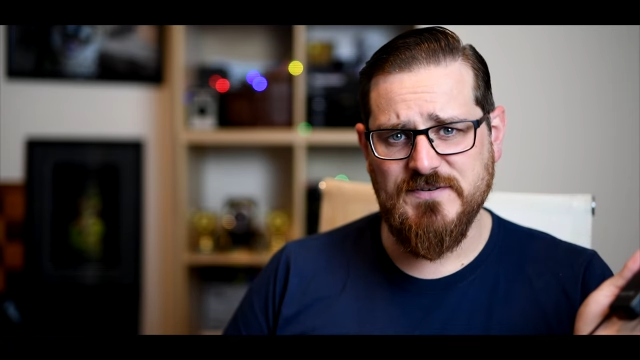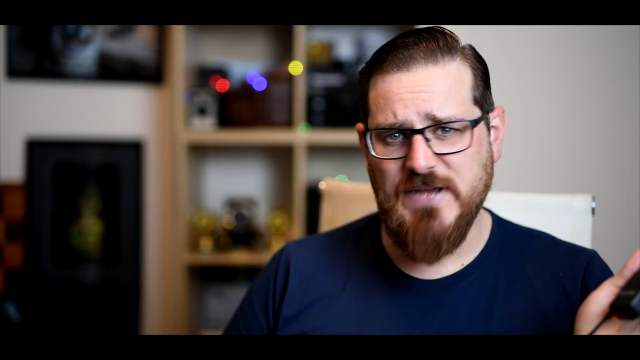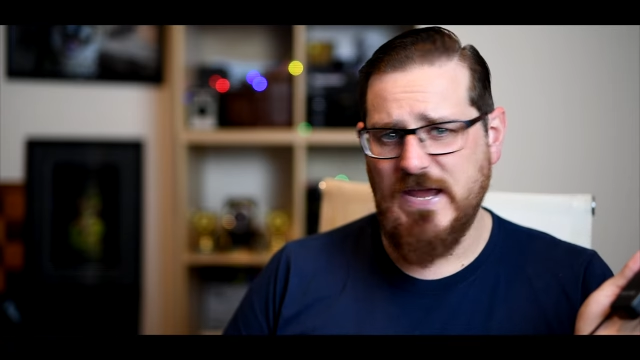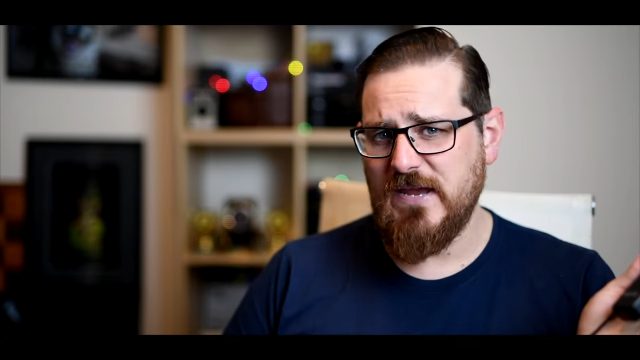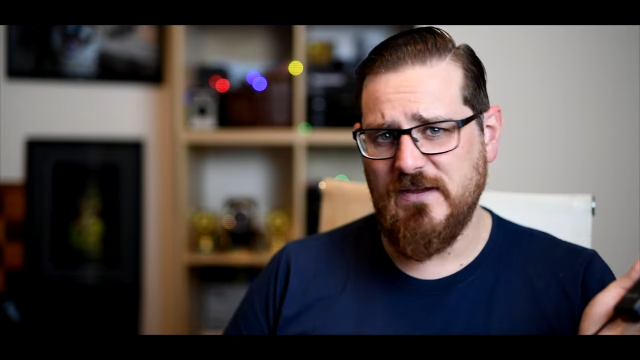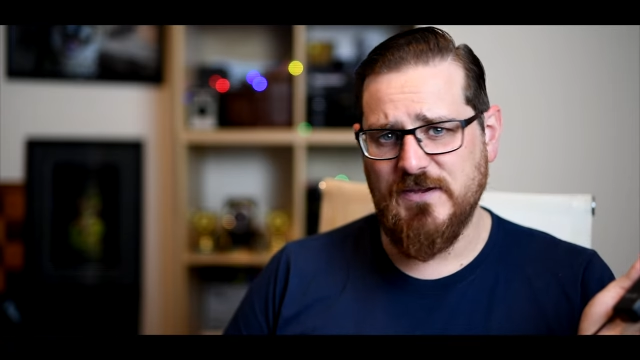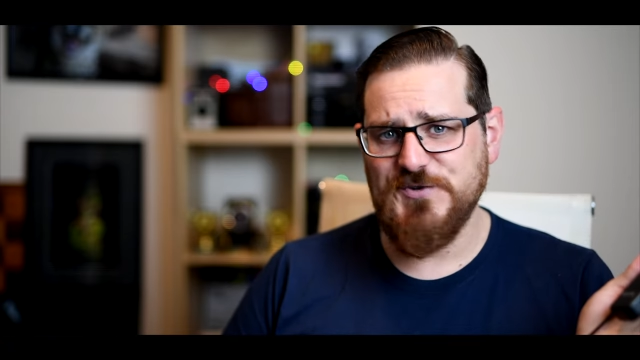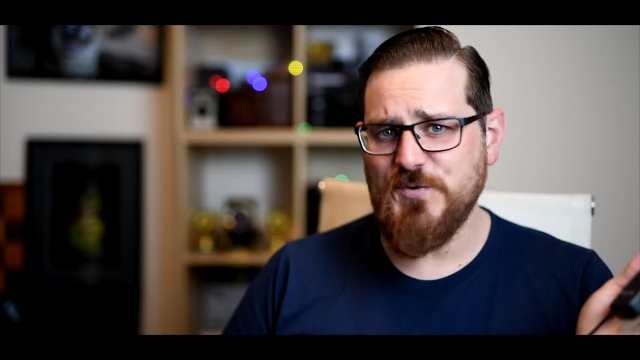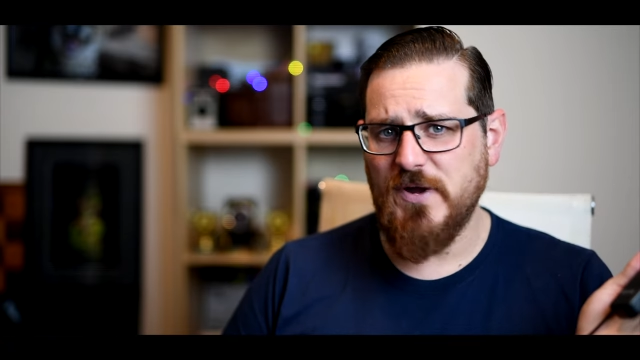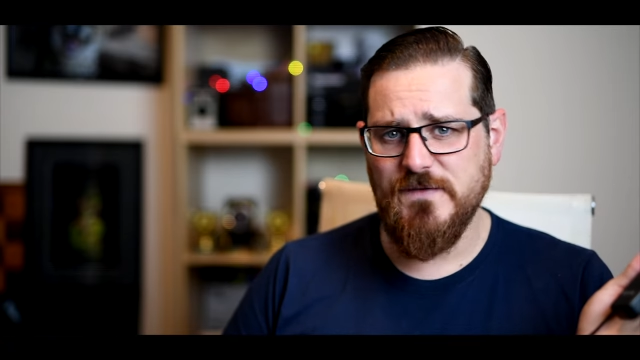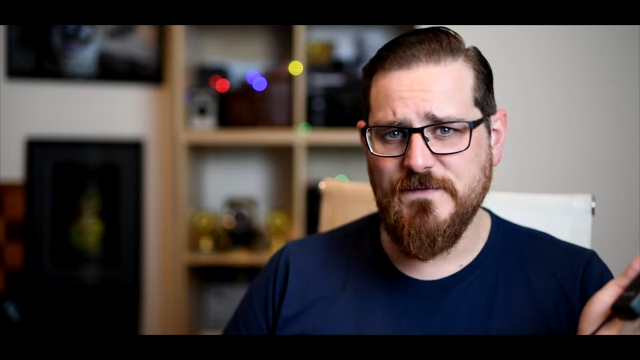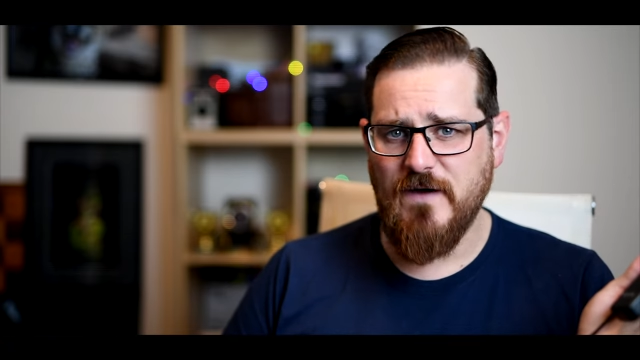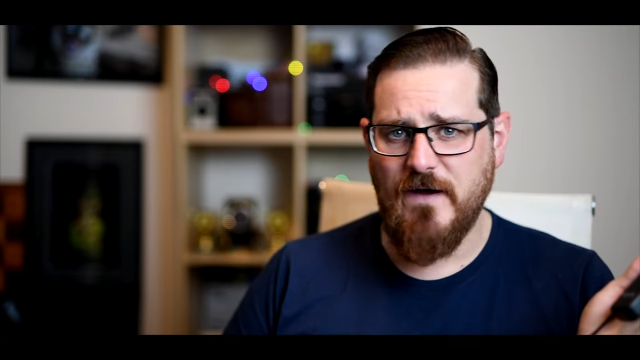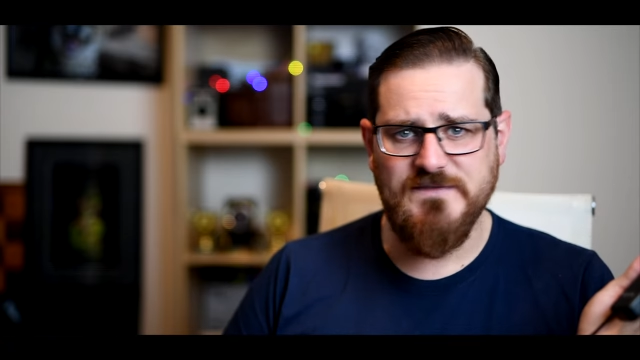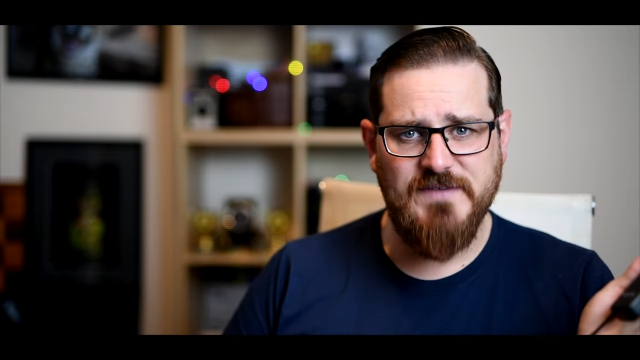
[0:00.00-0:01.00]
taking a
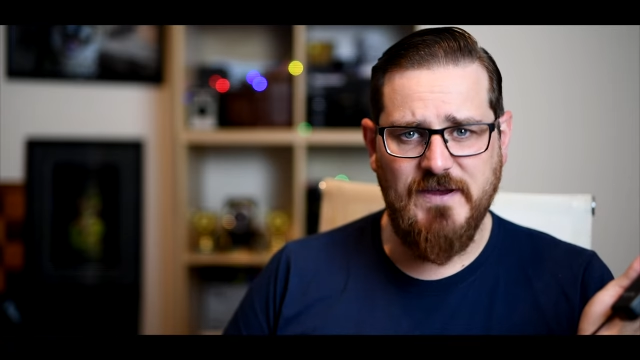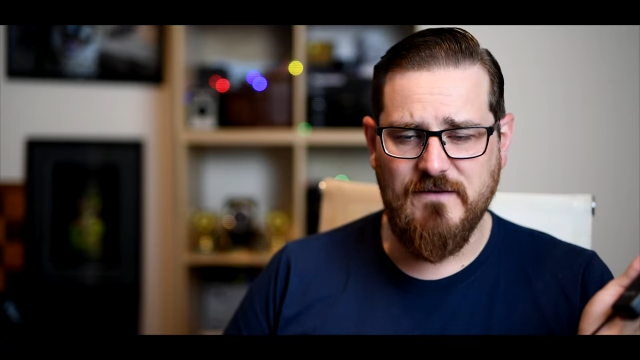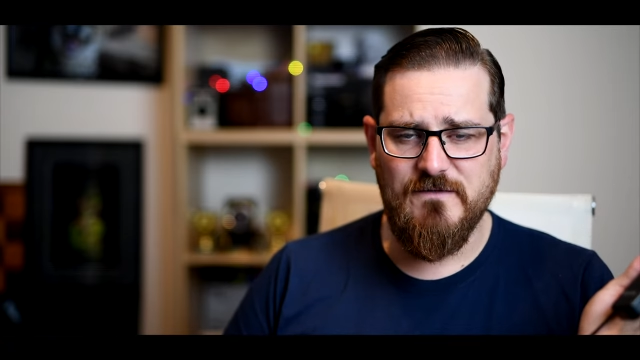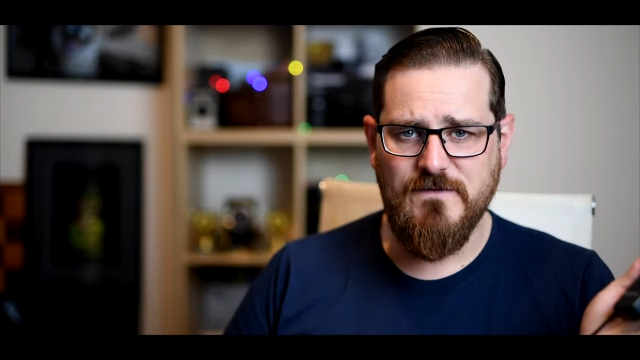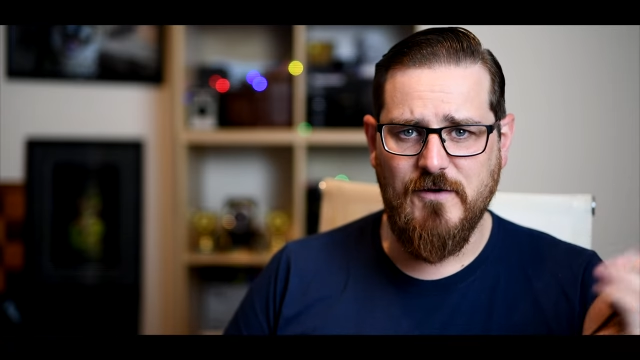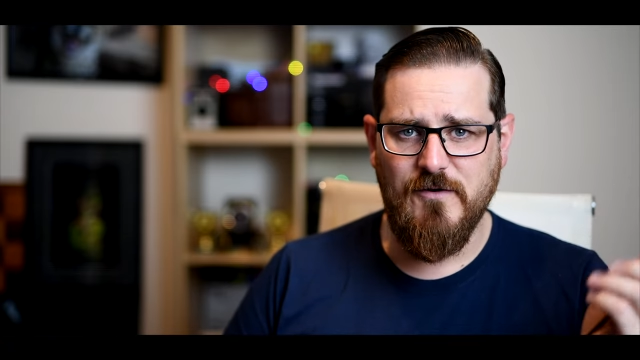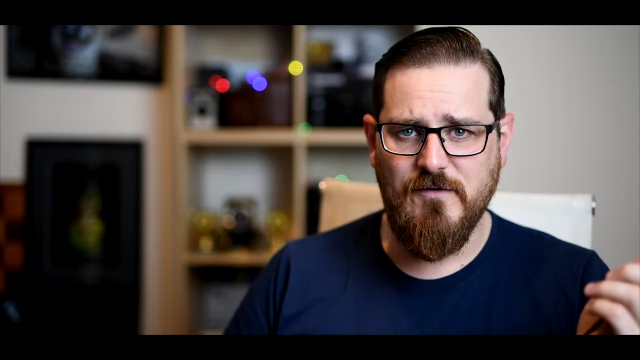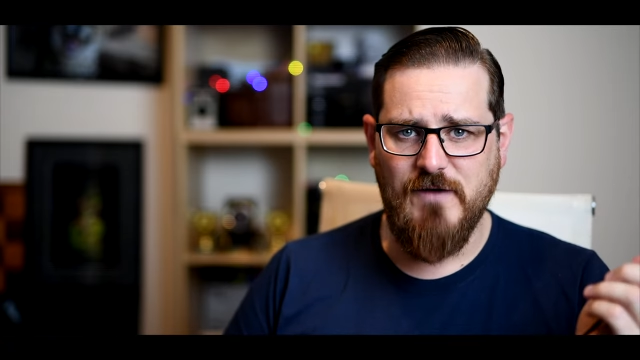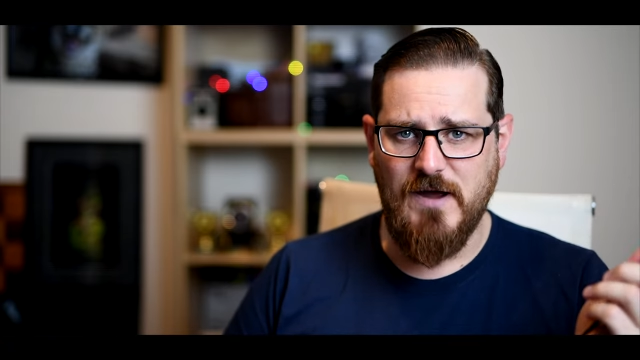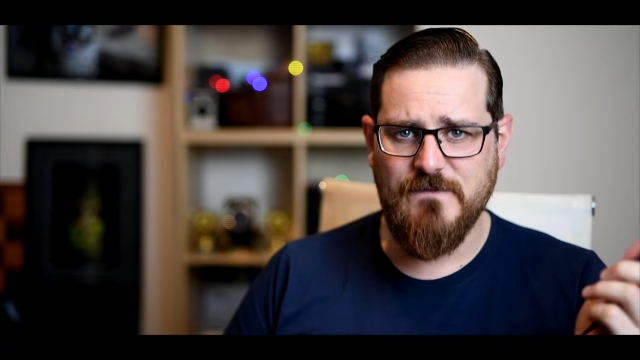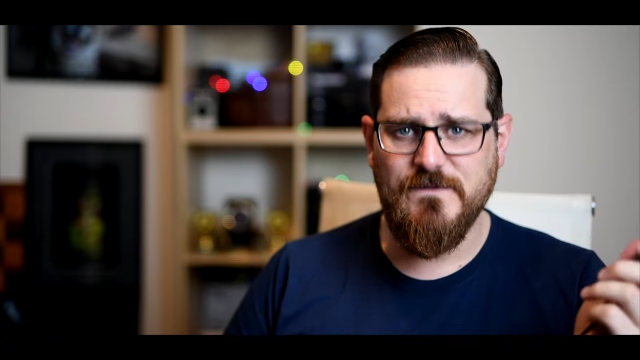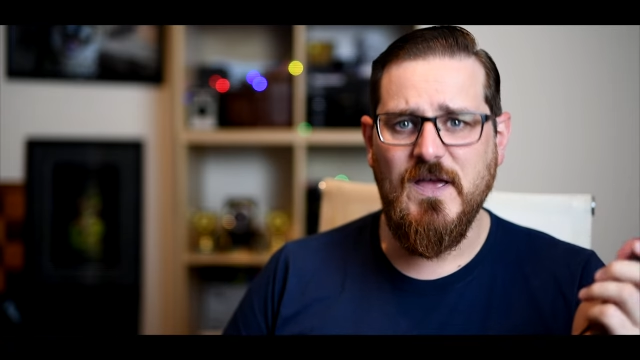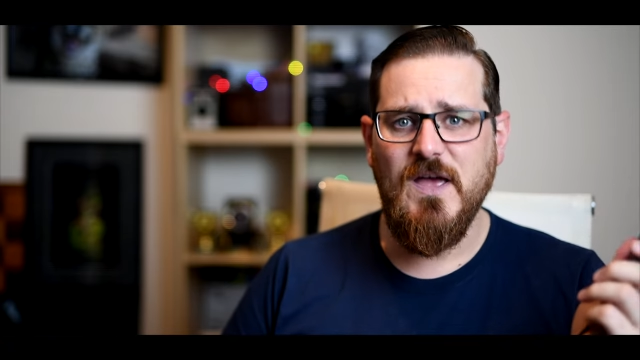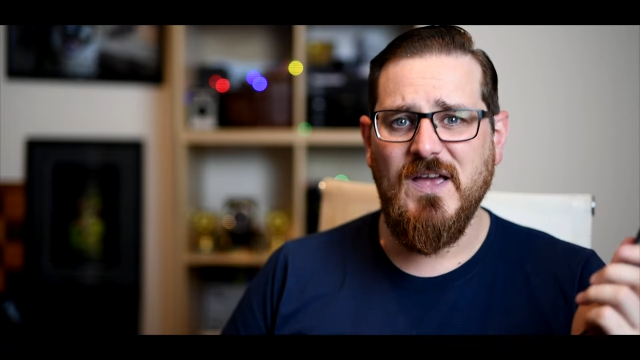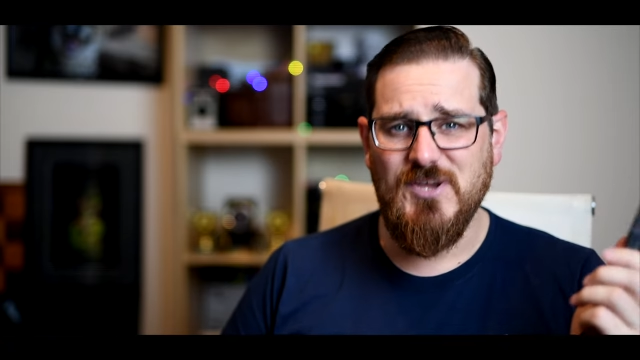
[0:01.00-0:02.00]
25-second photograph,